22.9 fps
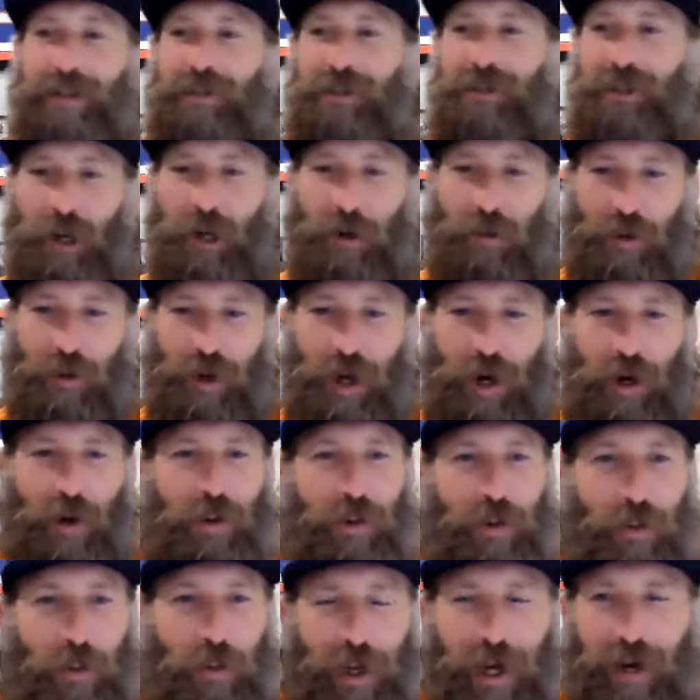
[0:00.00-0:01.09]
don't
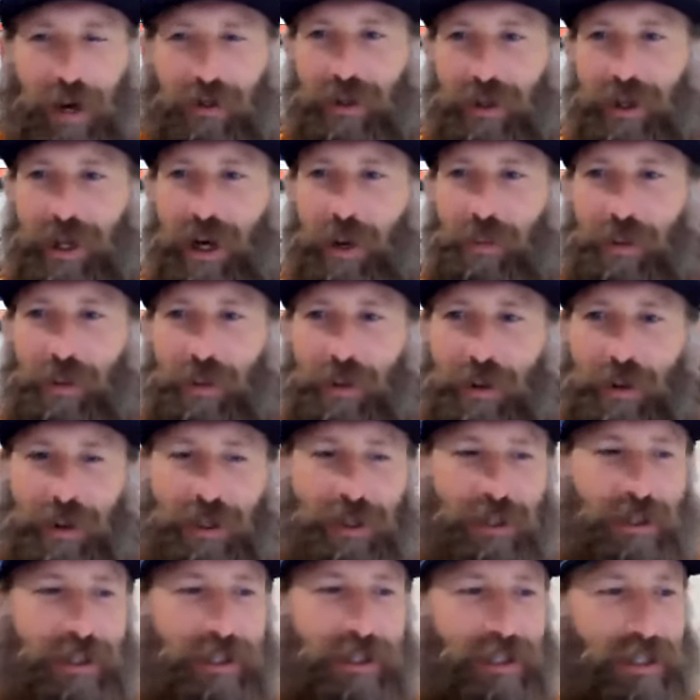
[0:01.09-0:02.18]
know, we have a
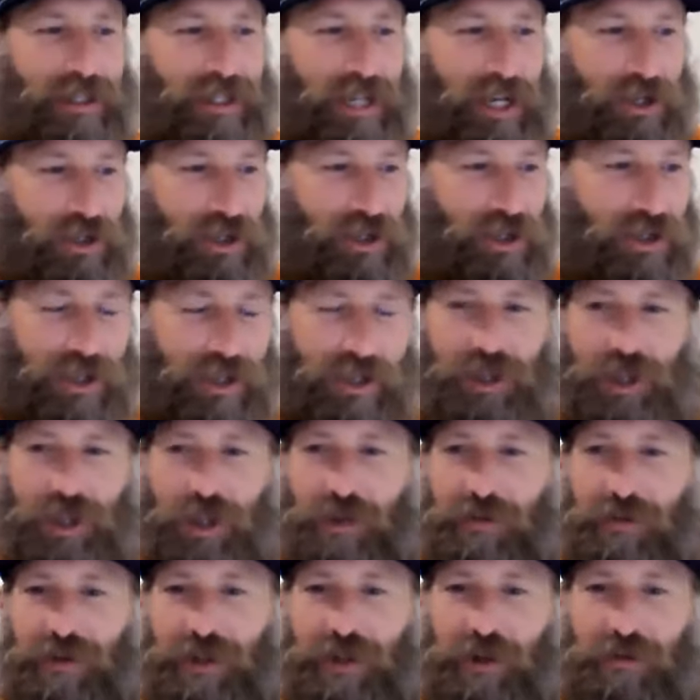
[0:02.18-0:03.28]
couple sessions this year
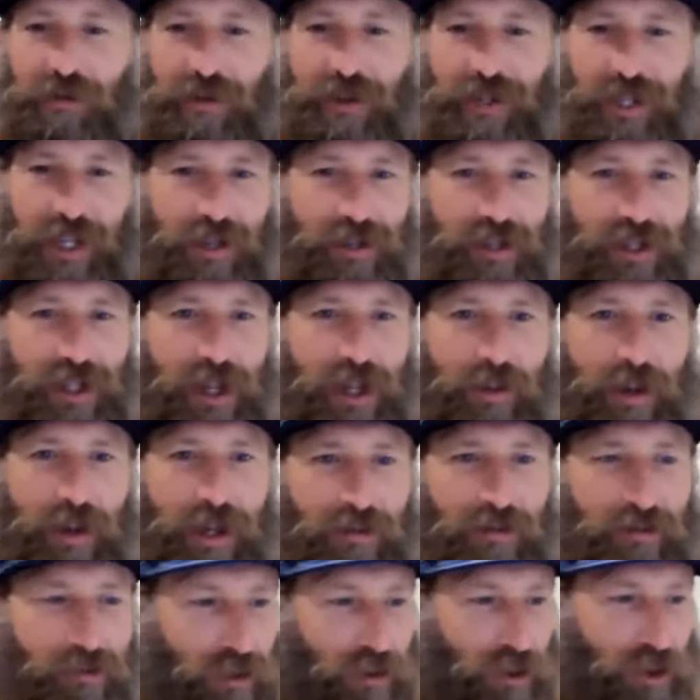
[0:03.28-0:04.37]
of the Surf and Sales Summit.
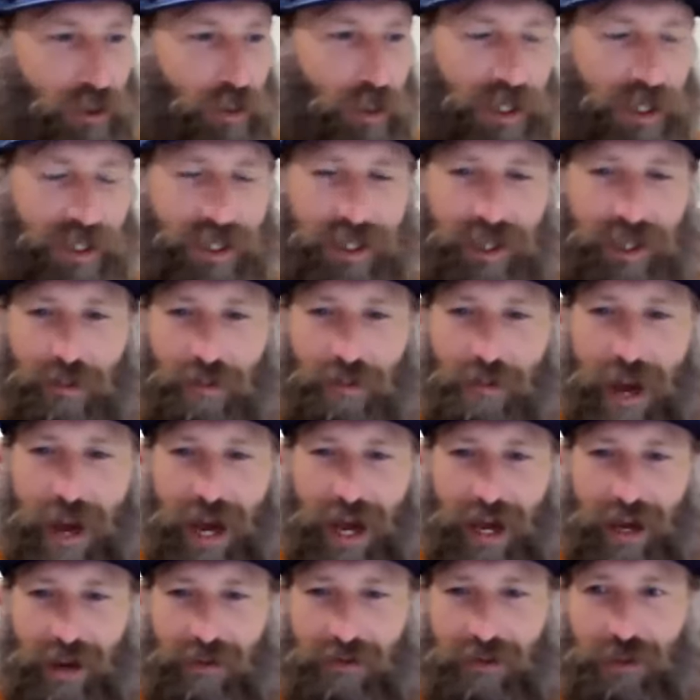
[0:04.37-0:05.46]
The first one is in
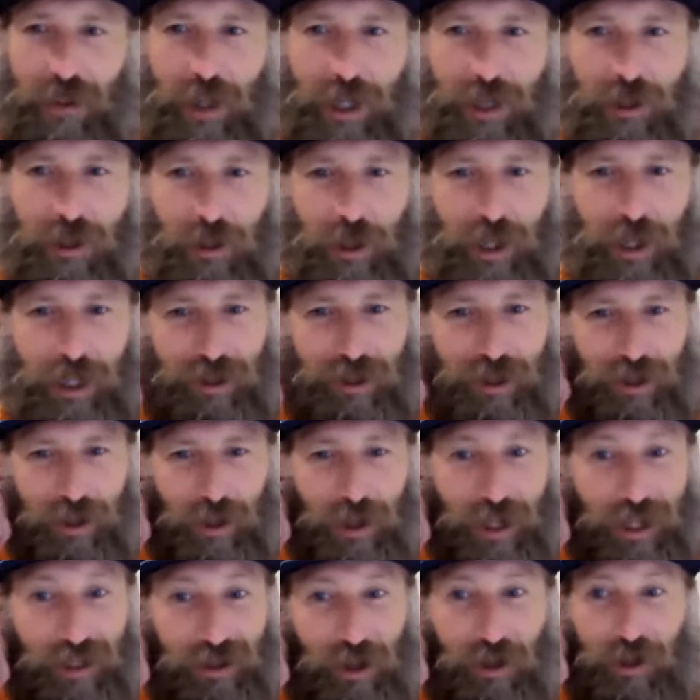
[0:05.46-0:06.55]
May of 2022,
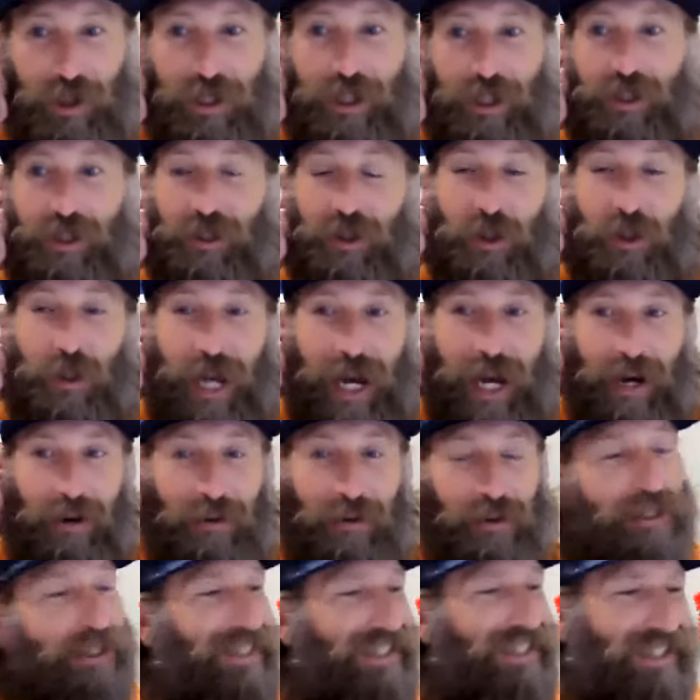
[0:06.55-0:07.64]
and it's already sold
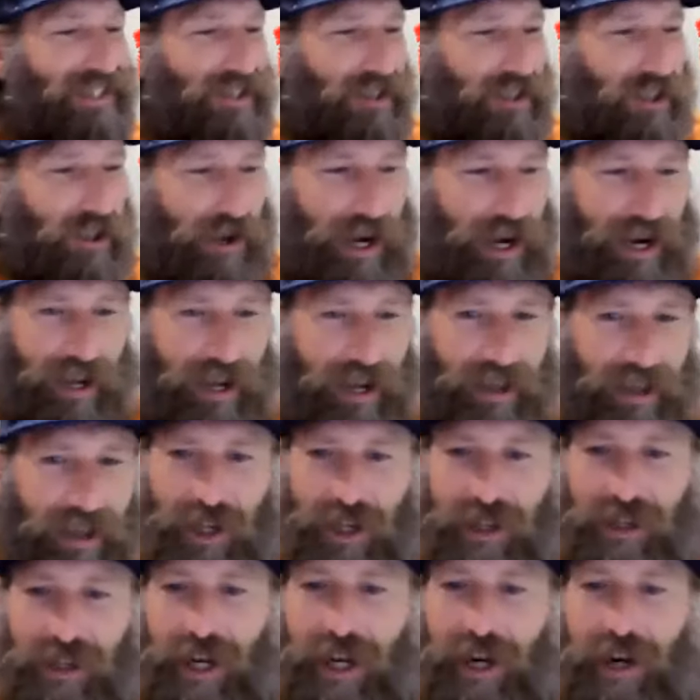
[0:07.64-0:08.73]
out. So you're out of
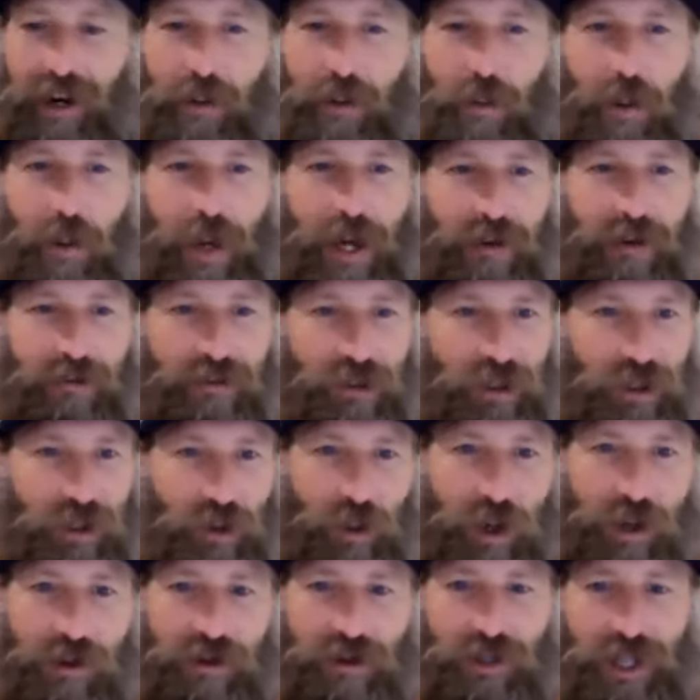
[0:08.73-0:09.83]
luck there. We have two
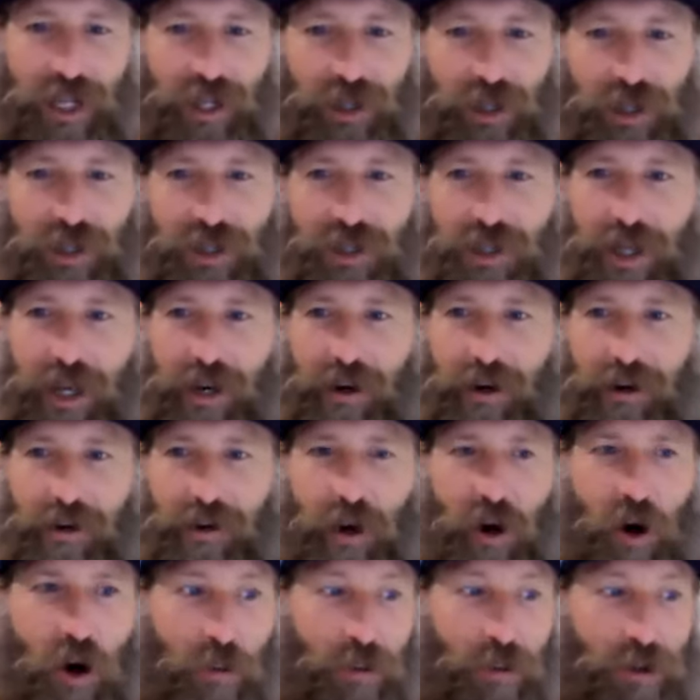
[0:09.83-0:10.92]
other sessions that are
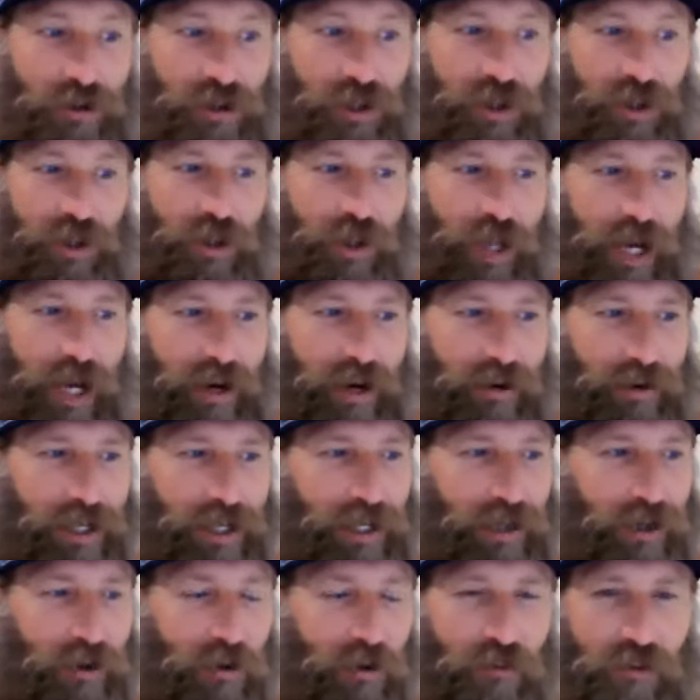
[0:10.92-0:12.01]
almost sold out
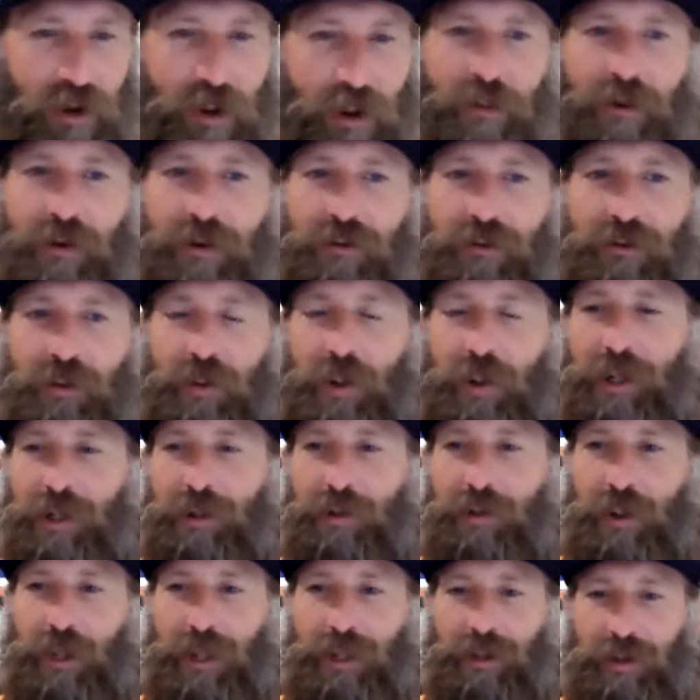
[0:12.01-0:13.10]
in November of
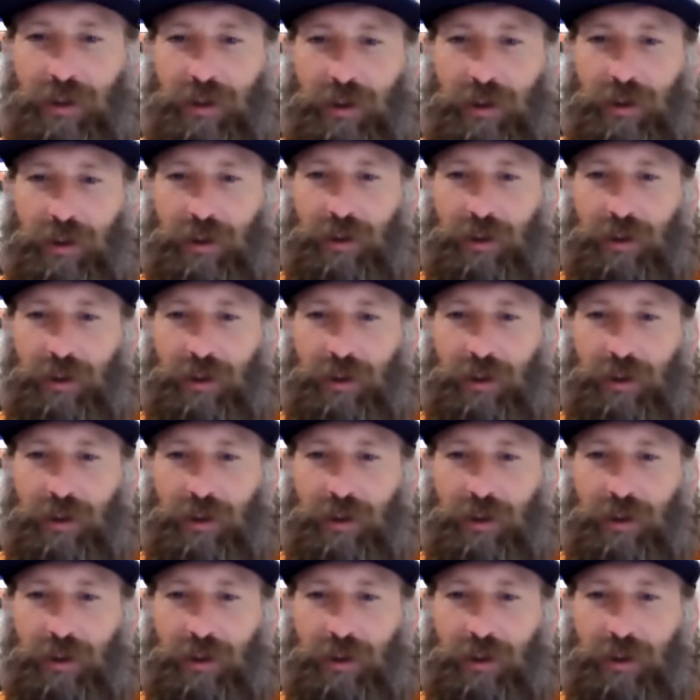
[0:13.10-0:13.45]
2022.